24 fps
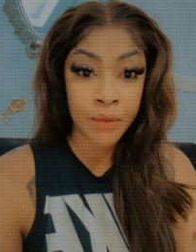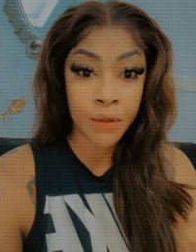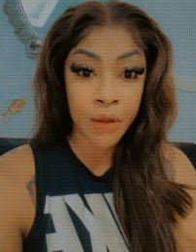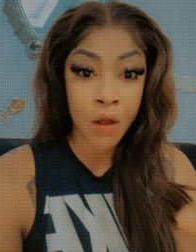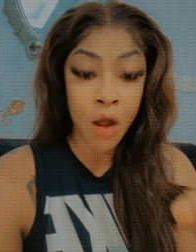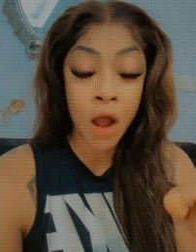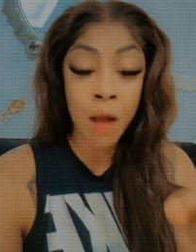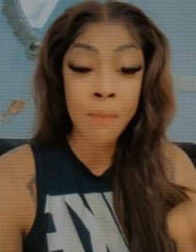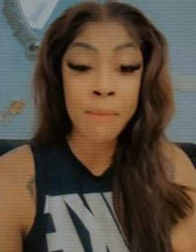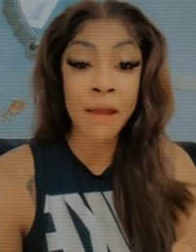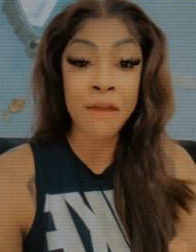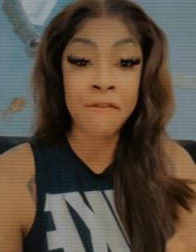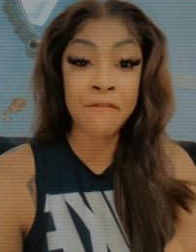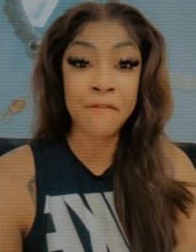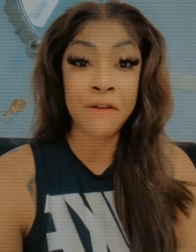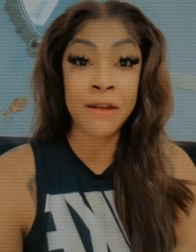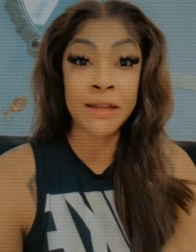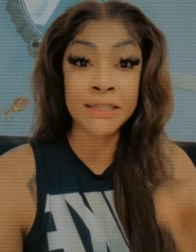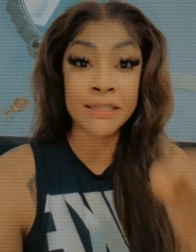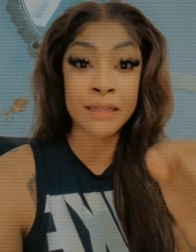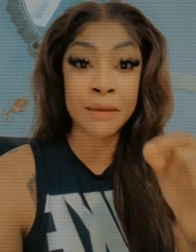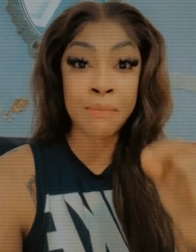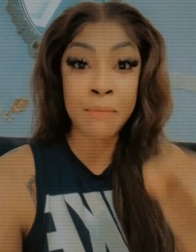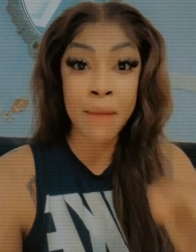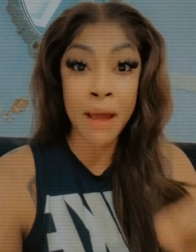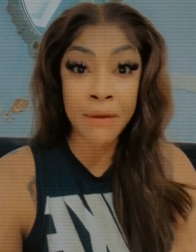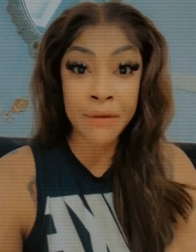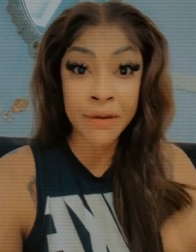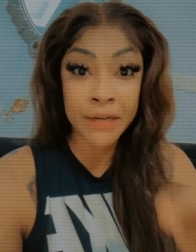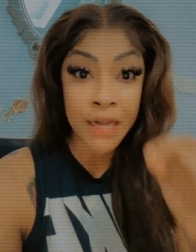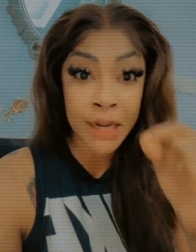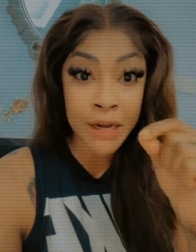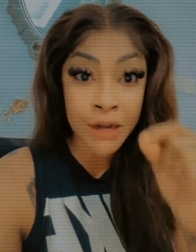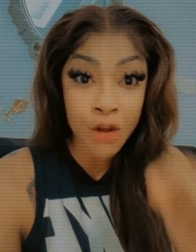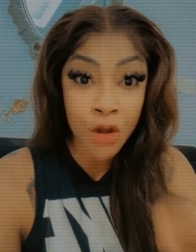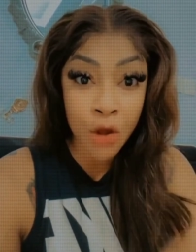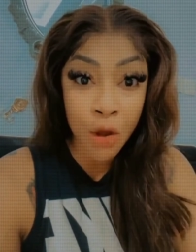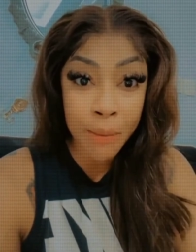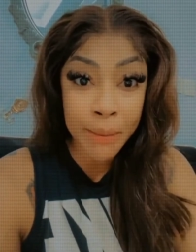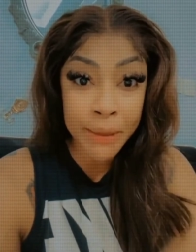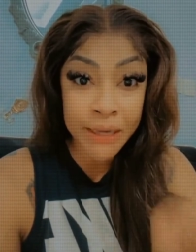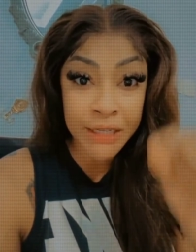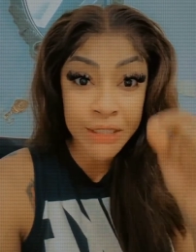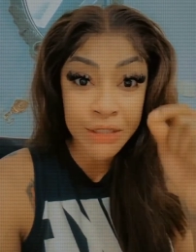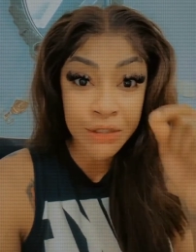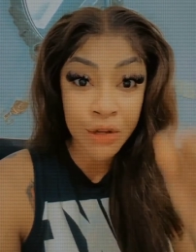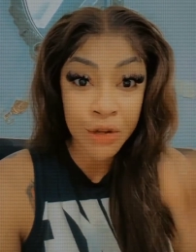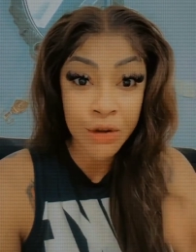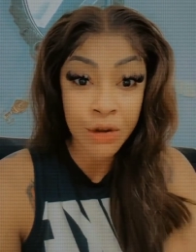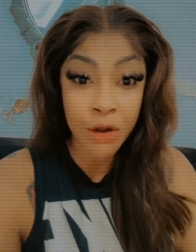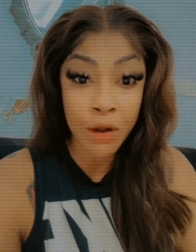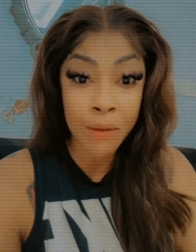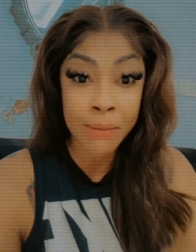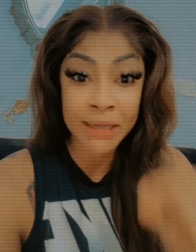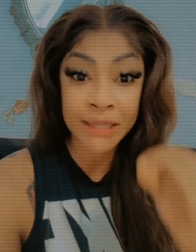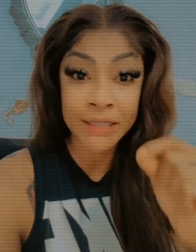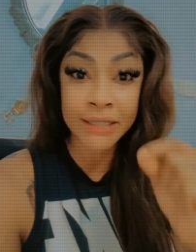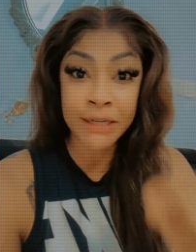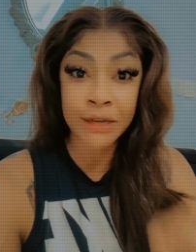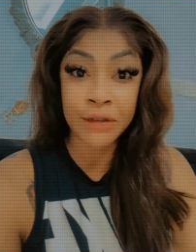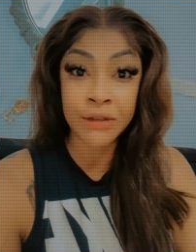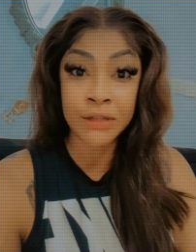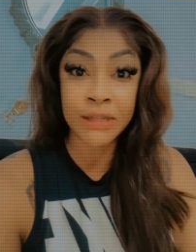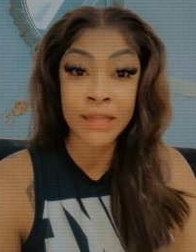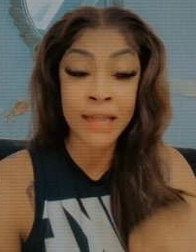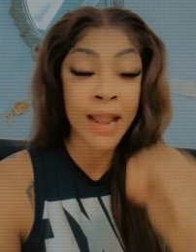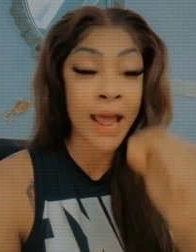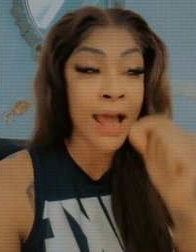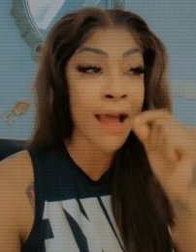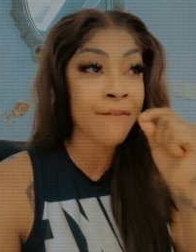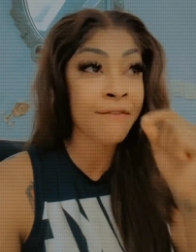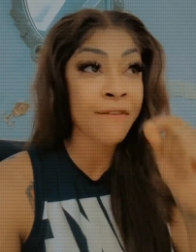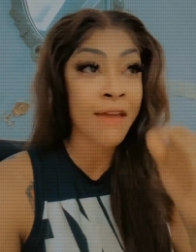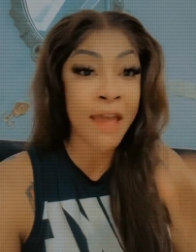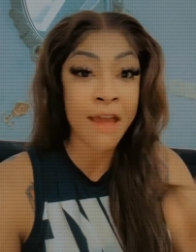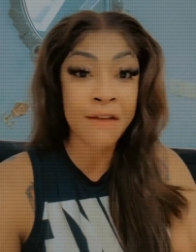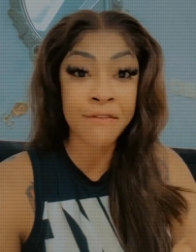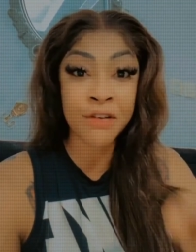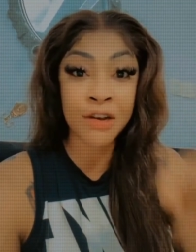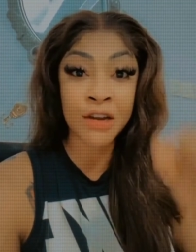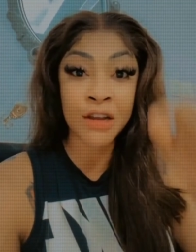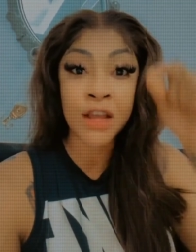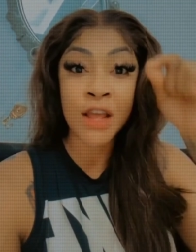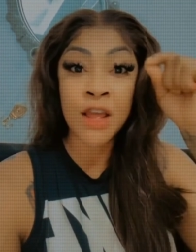All my friends are married and nobody's going to come and tell you that I've ever